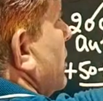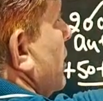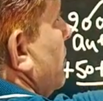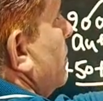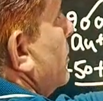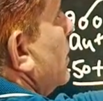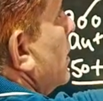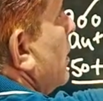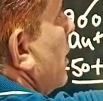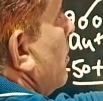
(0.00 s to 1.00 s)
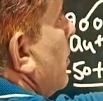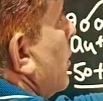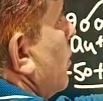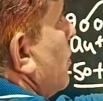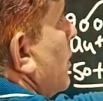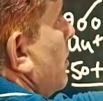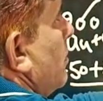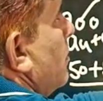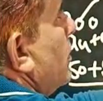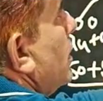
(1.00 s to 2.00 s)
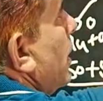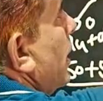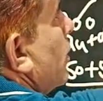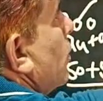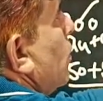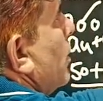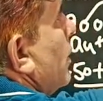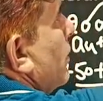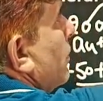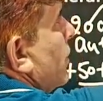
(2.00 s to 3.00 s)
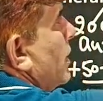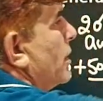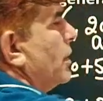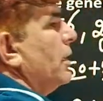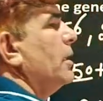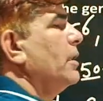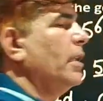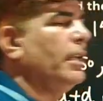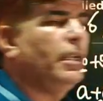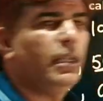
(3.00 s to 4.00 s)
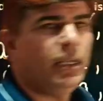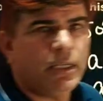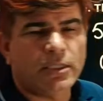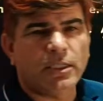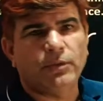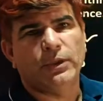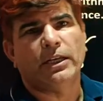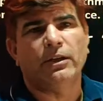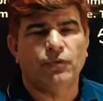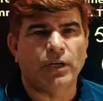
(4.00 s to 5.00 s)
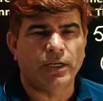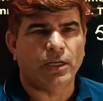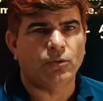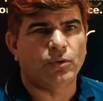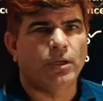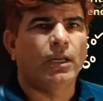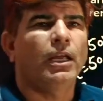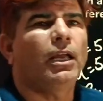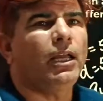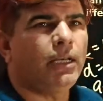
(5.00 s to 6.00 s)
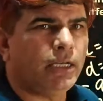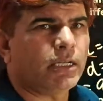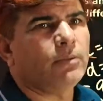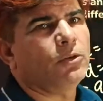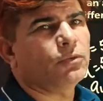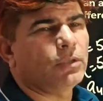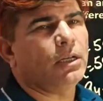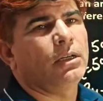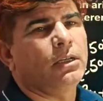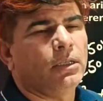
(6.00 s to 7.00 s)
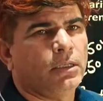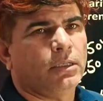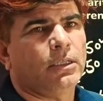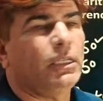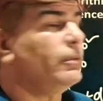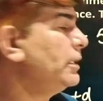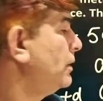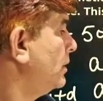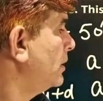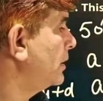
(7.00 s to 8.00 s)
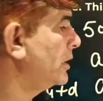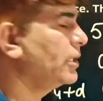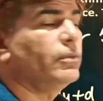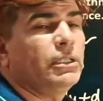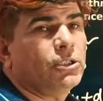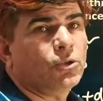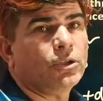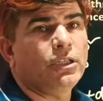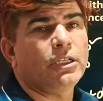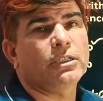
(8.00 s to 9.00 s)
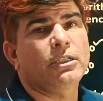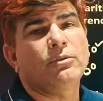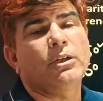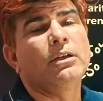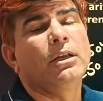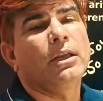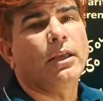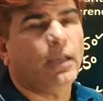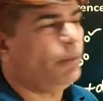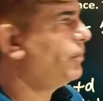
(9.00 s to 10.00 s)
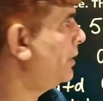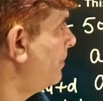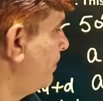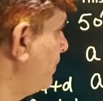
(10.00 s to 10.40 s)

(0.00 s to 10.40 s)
term, number of term and common difference, then easily we can find out any term of the given sequence or this given AP.